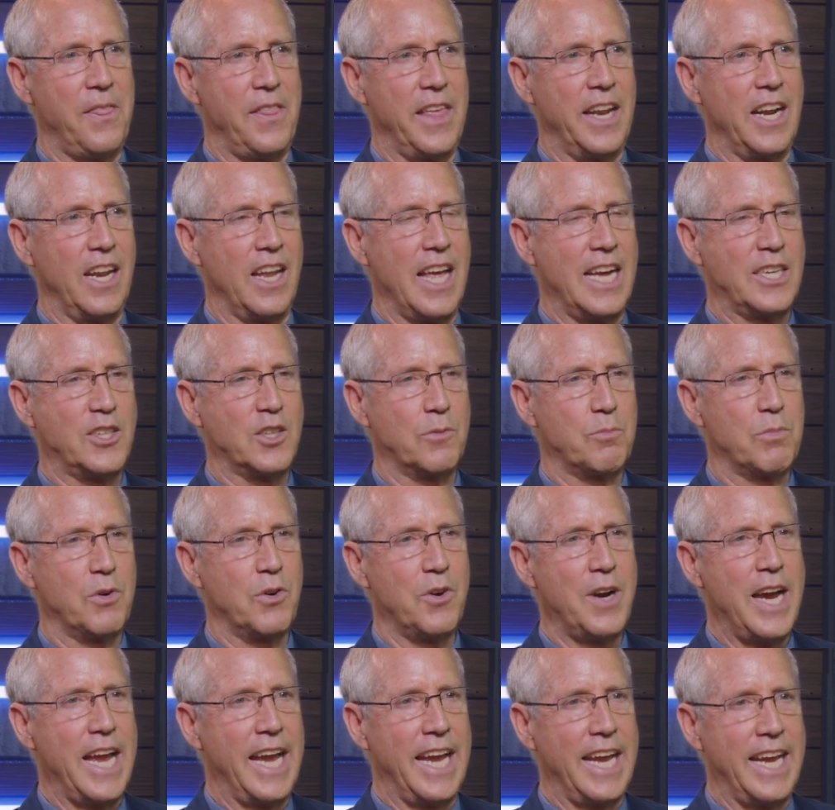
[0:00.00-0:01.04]
Then Elijah
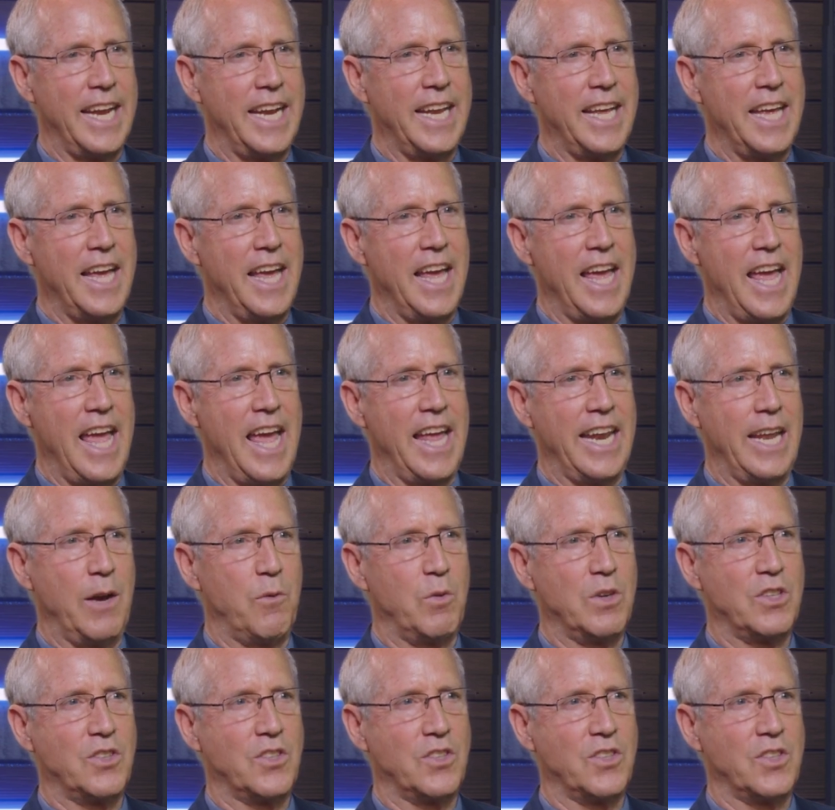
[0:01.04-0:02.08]
prayed, and it
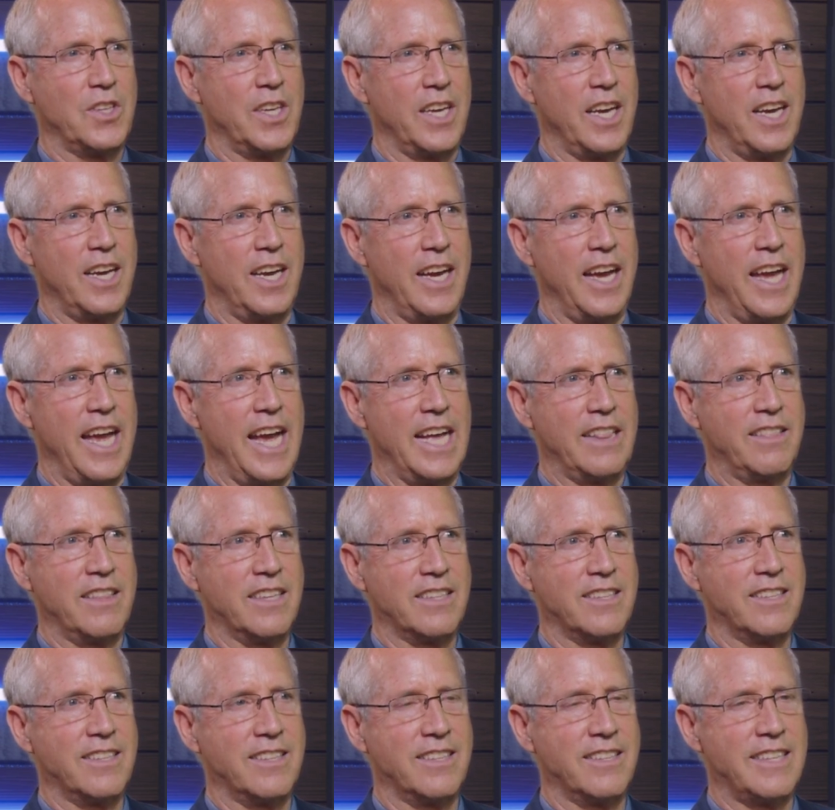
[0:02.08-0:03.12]
was uh, at
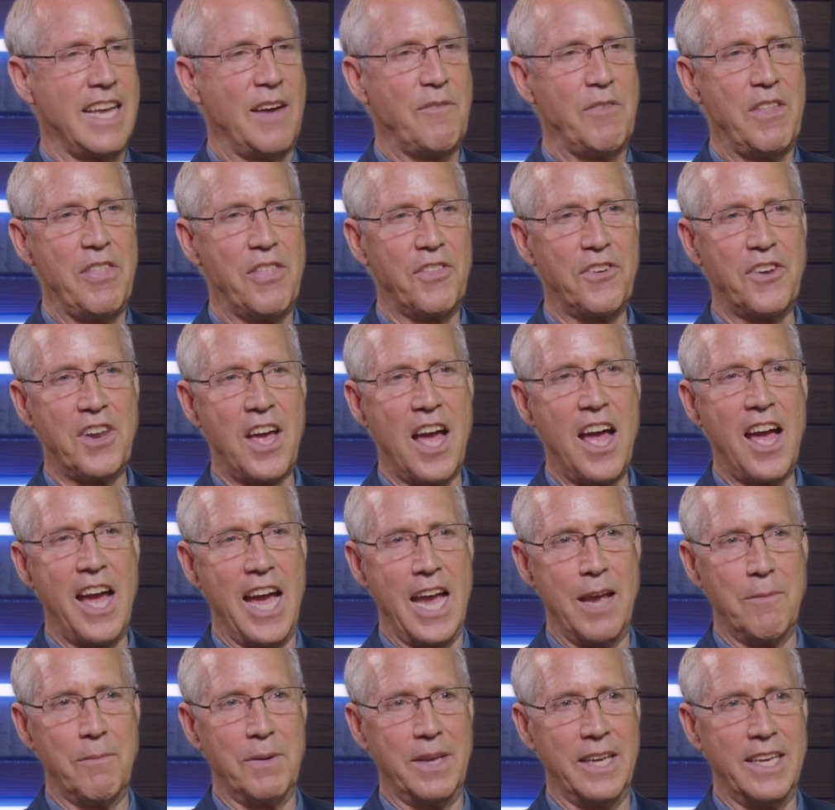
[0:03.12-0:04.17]
the seventh
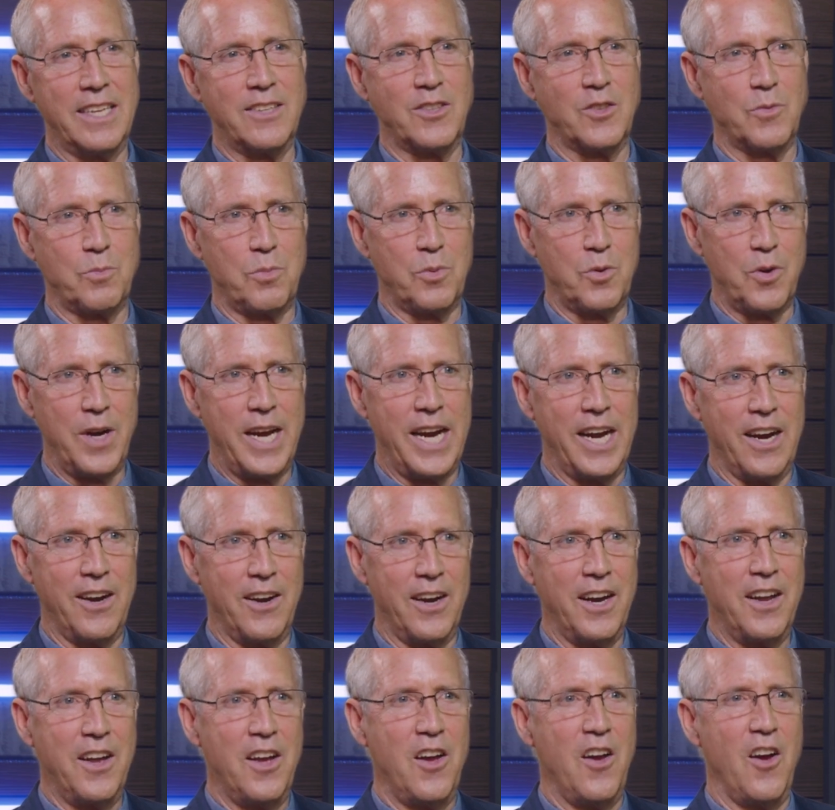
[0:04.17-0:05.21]
time, his
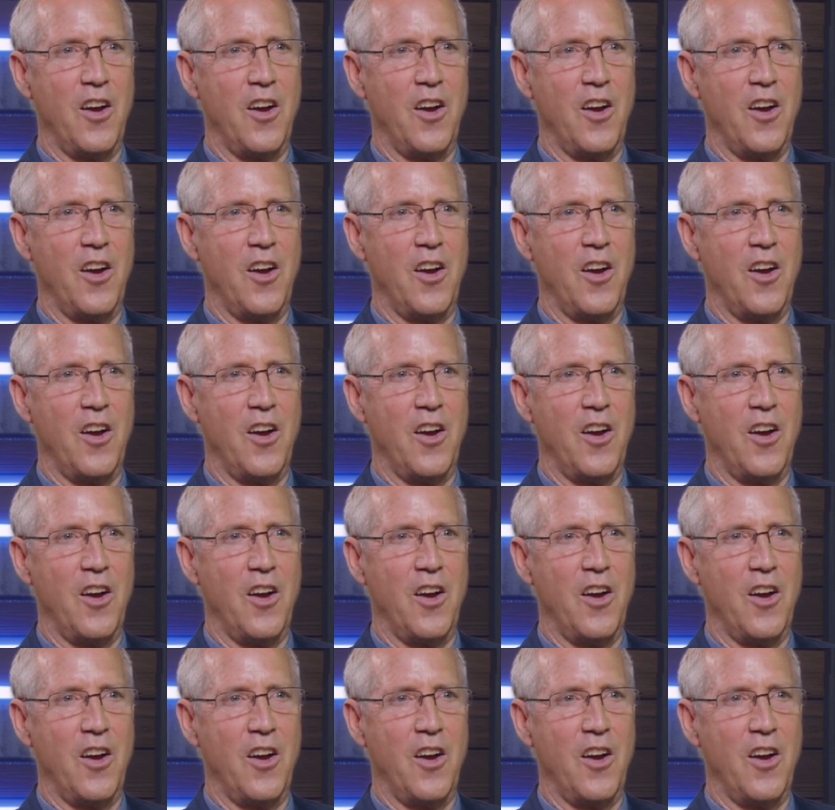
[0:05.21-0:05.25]
prayer,